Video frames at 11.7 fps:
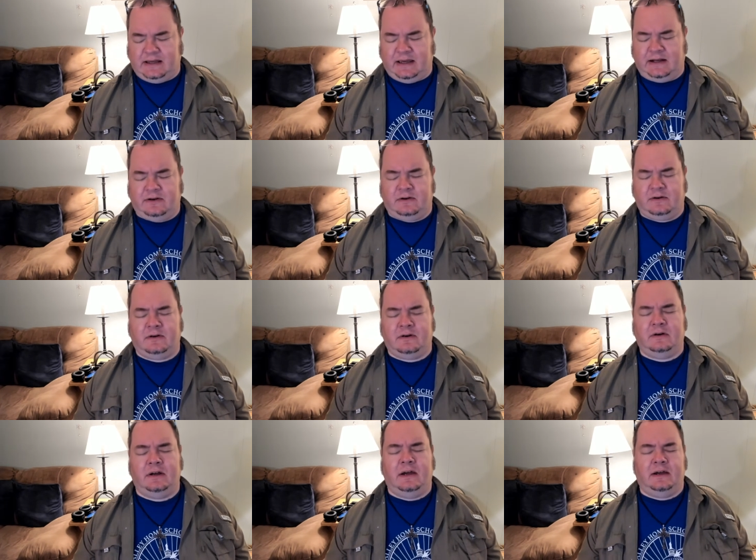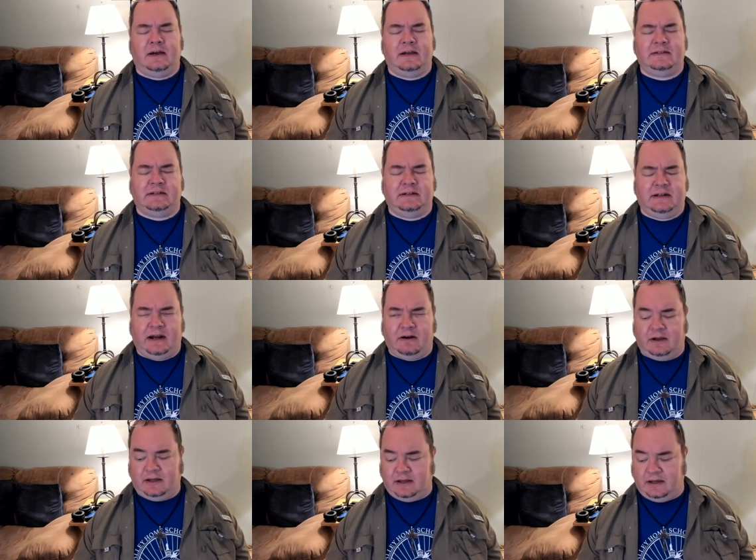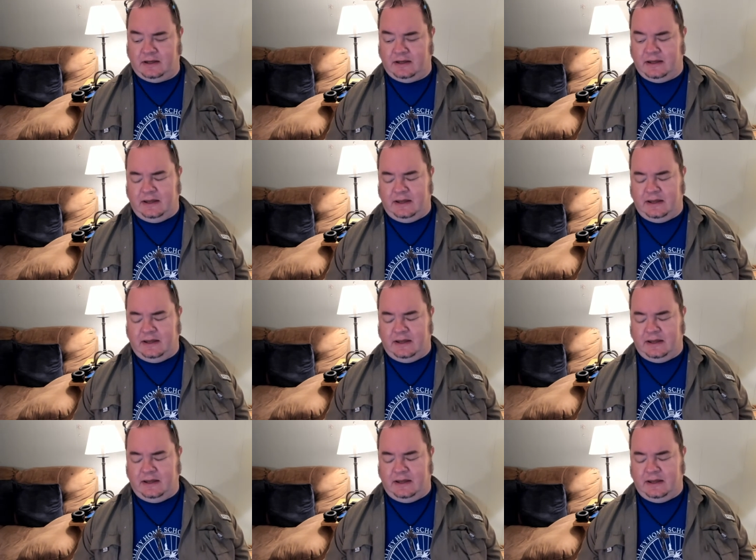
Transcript: and her cousin Erica